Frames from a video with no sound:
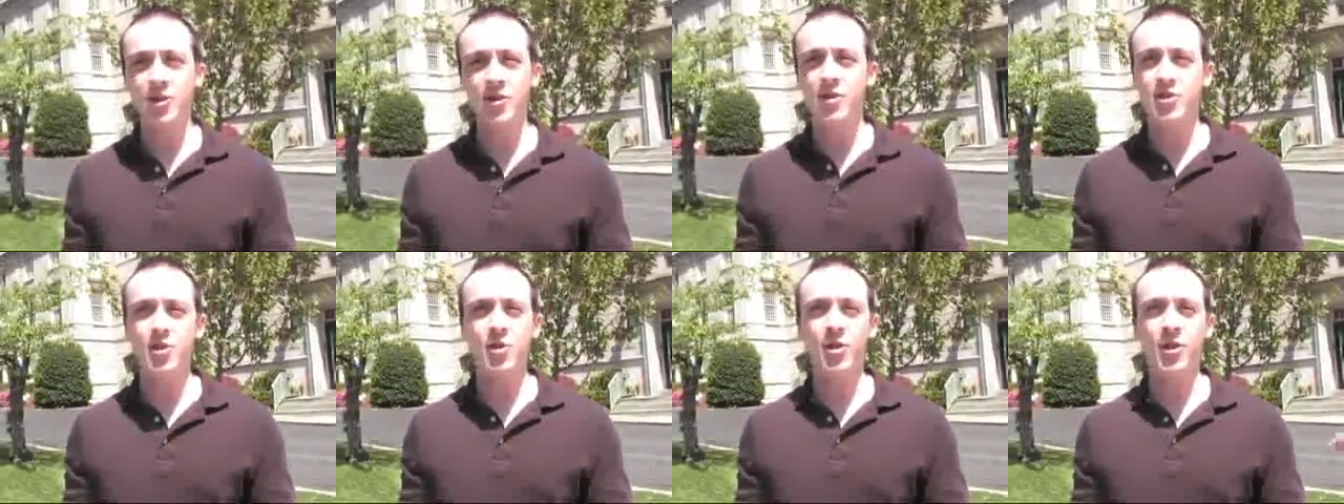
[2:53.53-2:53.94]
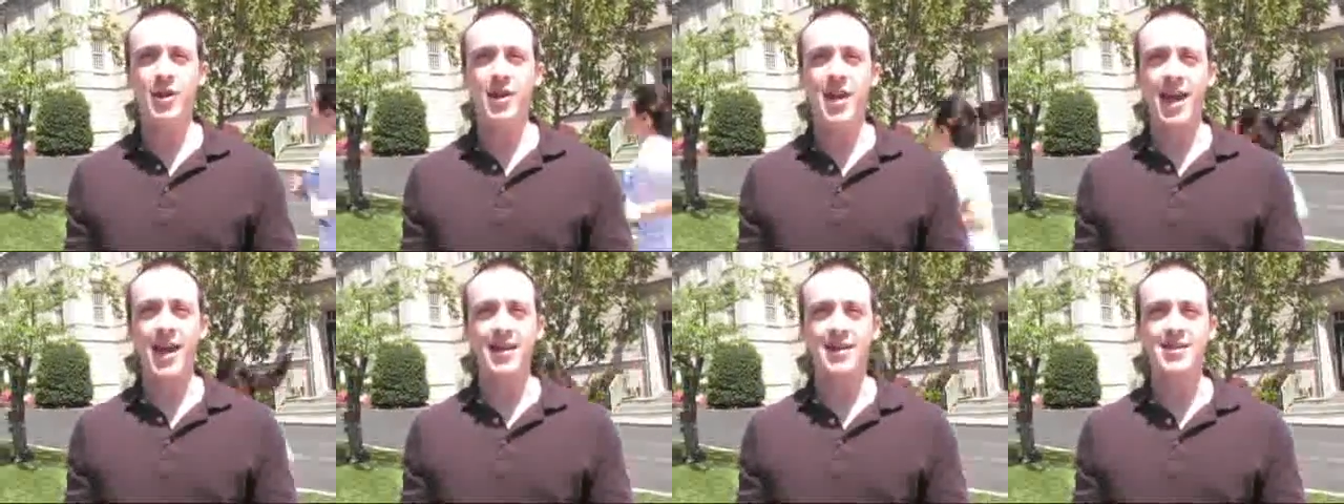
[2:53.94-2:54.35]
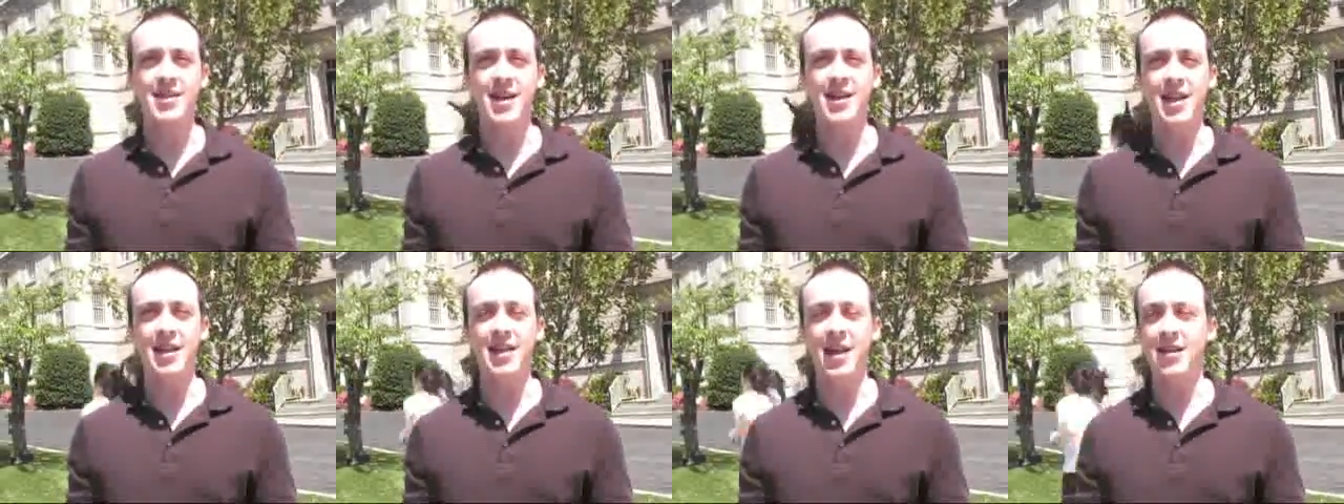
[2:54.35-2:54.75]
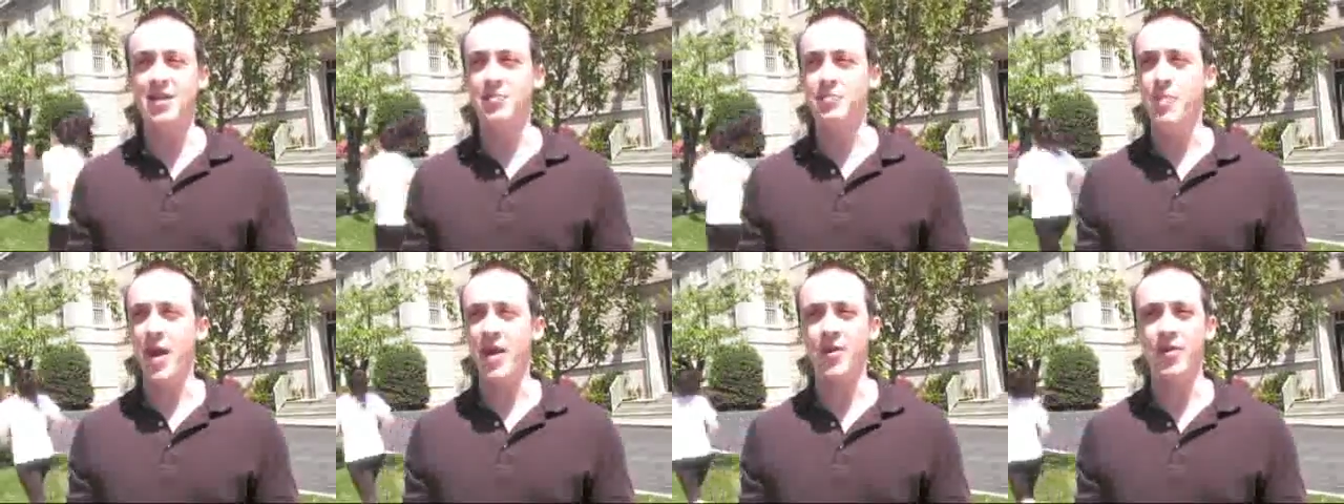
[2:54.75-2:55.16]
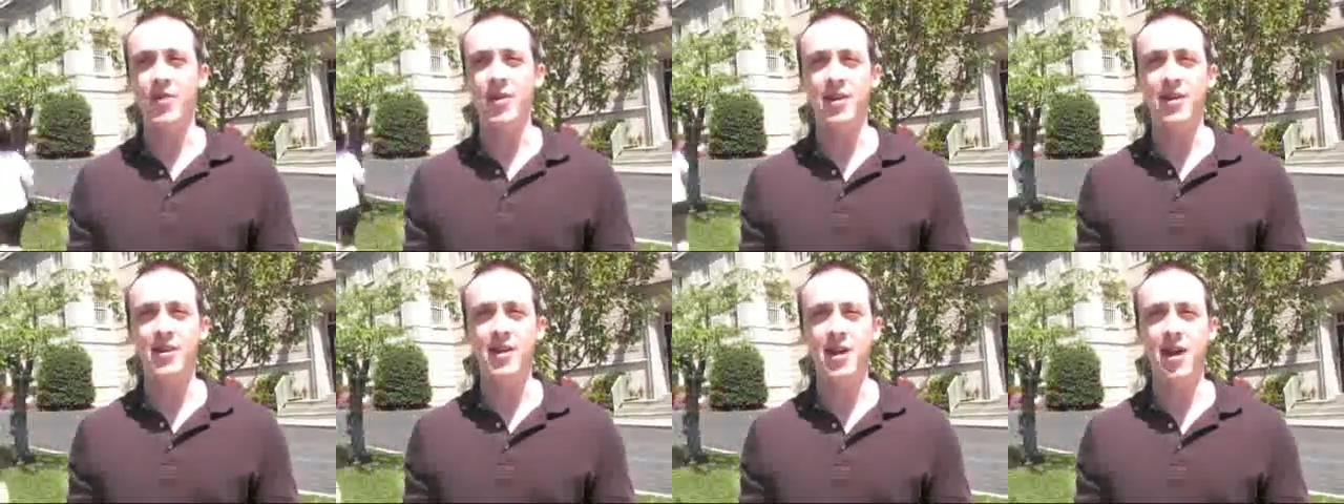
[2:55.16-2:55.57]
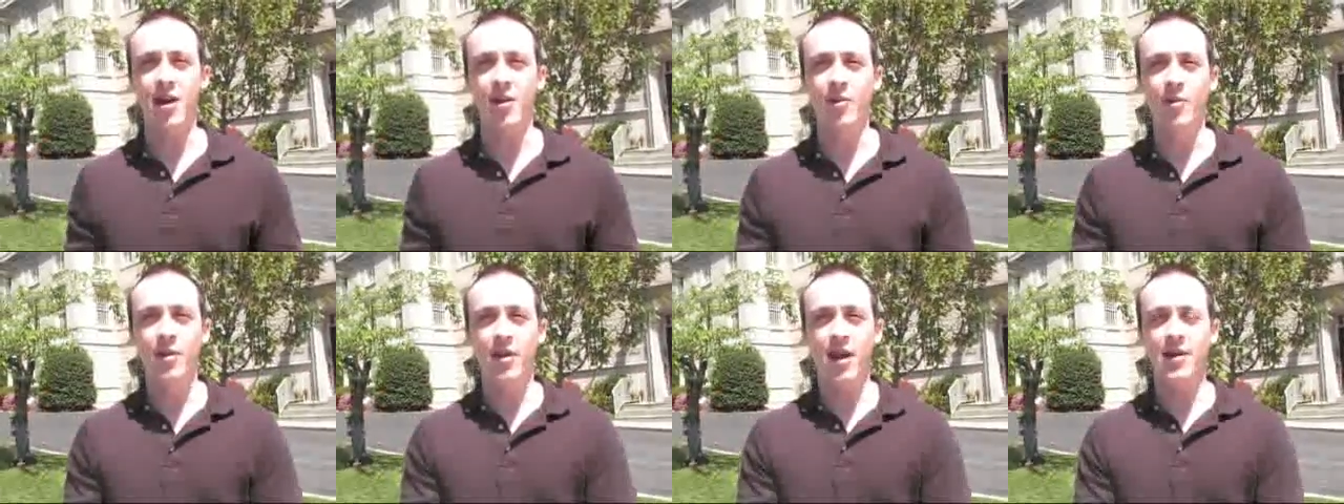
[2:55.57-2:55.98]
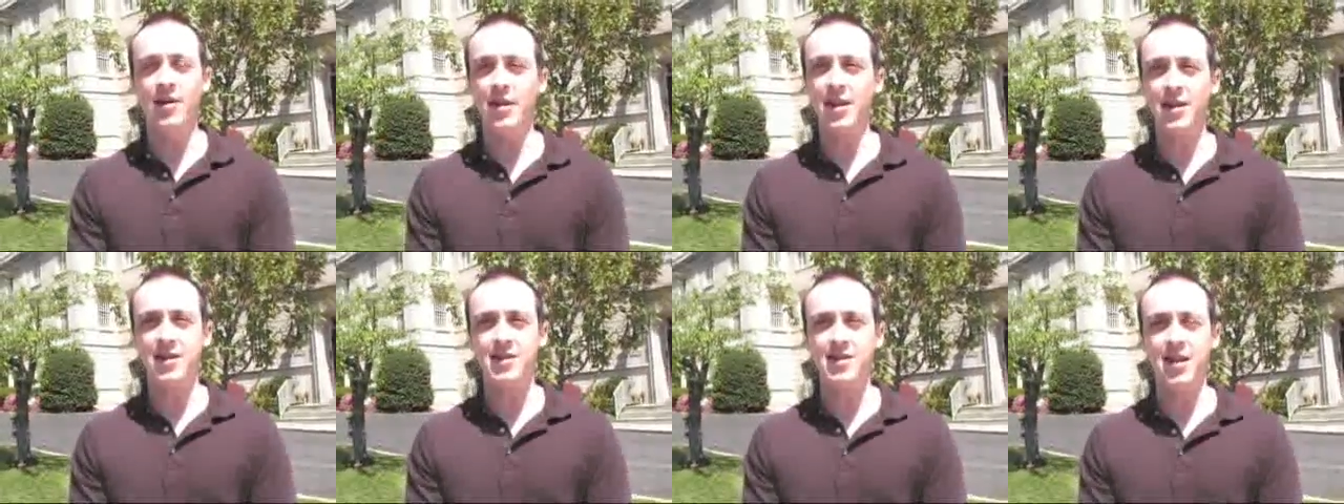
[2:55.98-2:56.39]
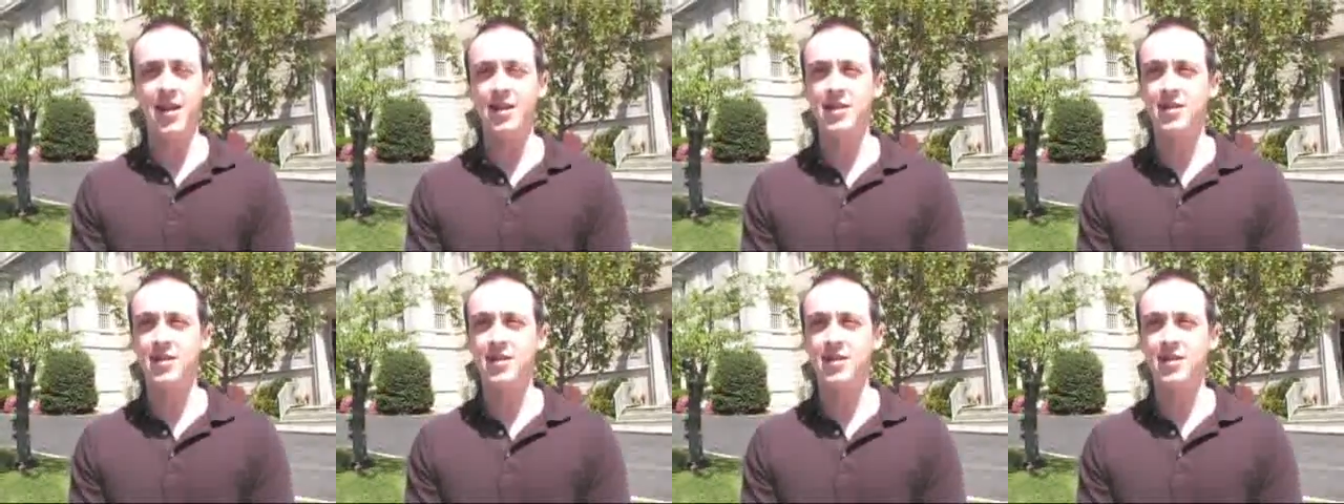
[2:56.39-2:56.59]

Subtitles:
you surely can't say that that's better than, that's